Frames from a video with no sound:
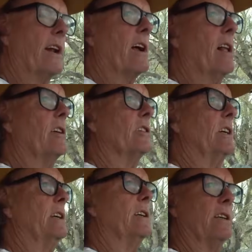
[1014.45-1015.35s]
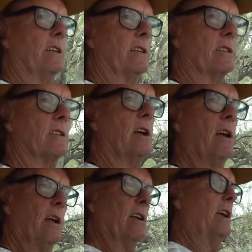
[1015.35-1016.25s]
ecology is
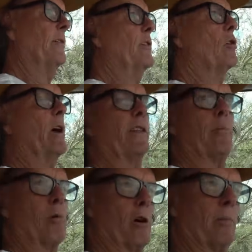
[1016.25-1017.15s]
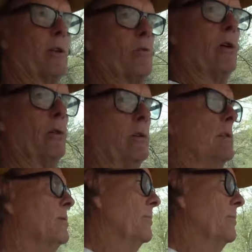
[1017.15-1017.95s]
if they're on the berm of the road